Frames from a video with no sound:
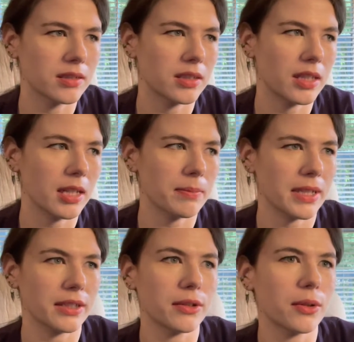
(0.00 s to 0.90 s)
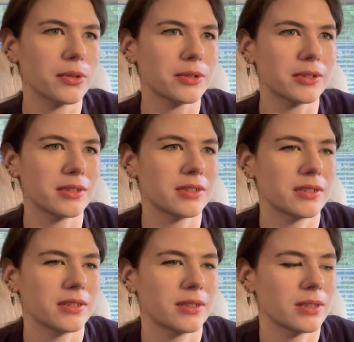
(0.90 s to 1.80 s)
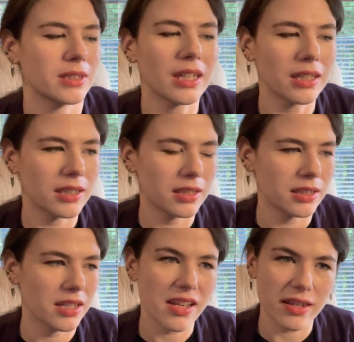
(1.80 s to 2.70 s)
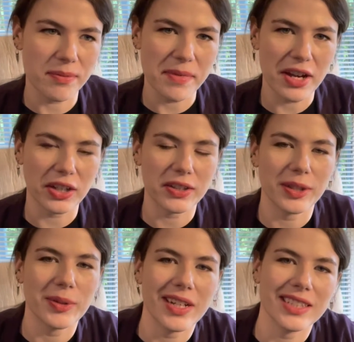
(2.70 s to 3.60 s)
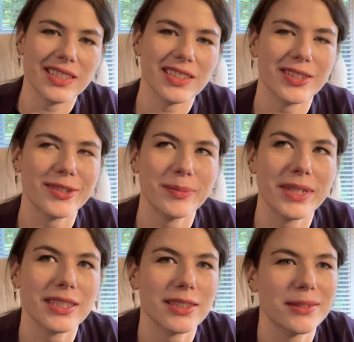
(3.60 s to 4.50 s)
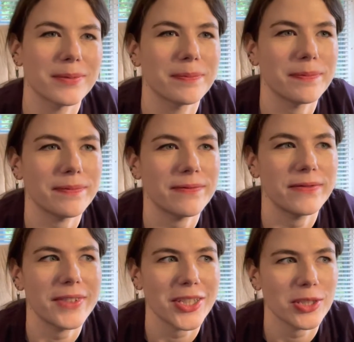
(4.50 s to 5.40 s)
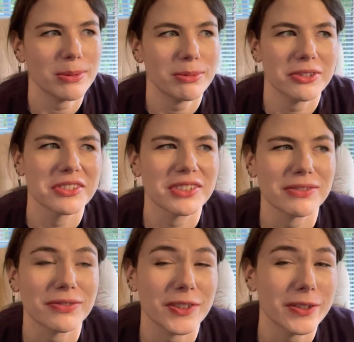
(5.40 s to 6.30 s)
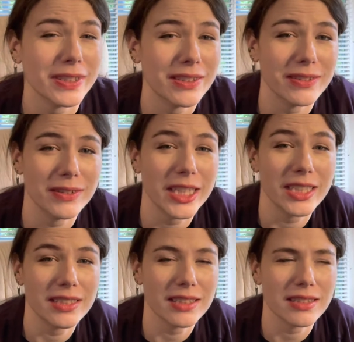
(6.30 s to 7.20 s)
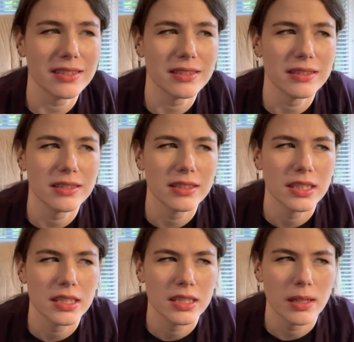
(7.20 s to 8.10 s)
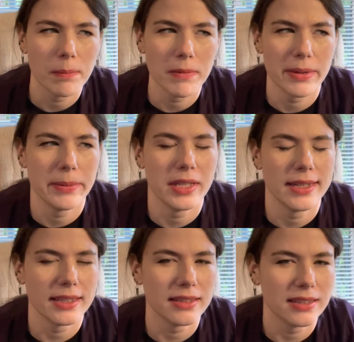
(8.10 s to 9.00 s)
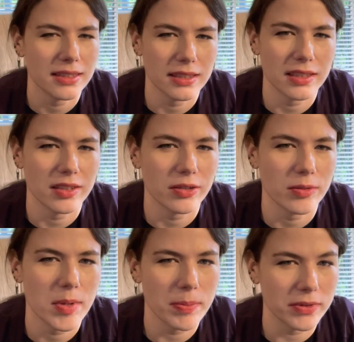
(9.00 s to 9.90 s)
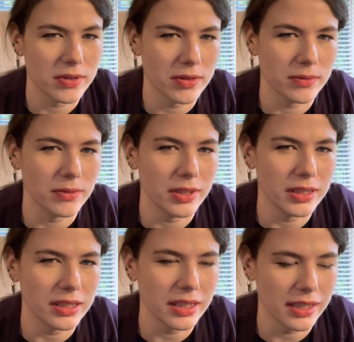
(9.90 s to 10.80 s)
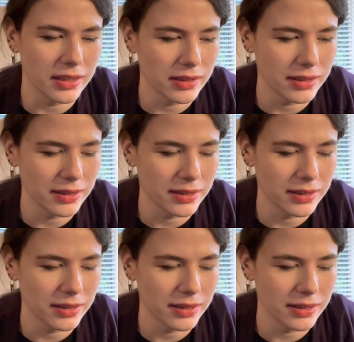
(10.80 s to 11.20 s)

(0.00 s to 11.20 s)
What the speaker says: I think my goal, thematically wise, is to make some vegetables and fruit earrings, maybe necklaces. I notice people don't really like